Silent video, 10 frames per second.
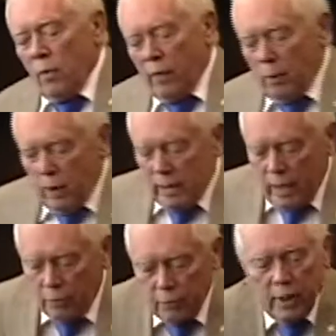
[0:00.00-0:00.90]
They went
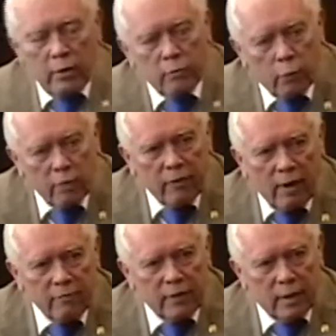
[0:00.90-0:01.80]
down
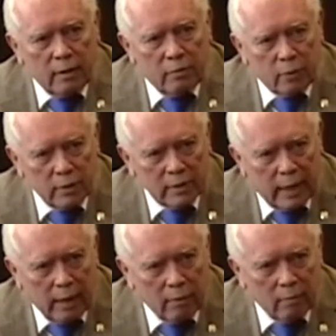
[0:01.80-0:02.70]
345 feet, drilled
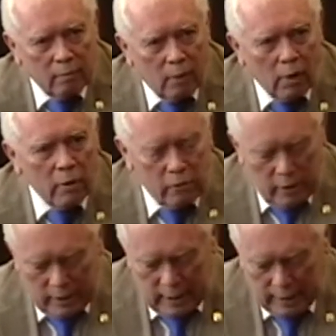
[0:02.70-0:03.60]
down, modern
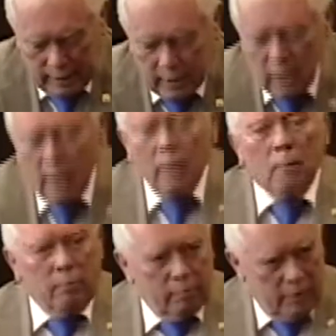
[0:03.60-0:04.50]
drilling techniques,
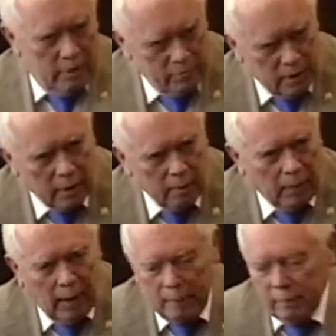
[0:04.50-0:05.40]
you know, sunk a
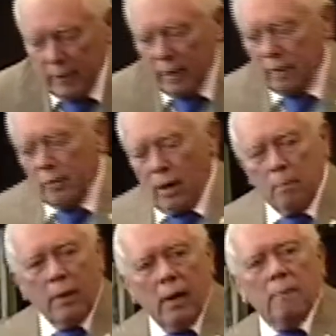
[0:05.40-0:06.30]
pipe and then got
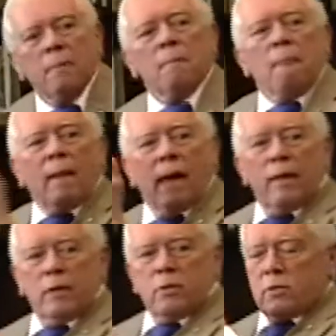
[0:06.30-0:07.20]
a pump, and
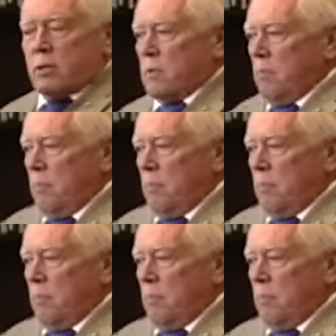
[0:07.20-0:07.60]
then just this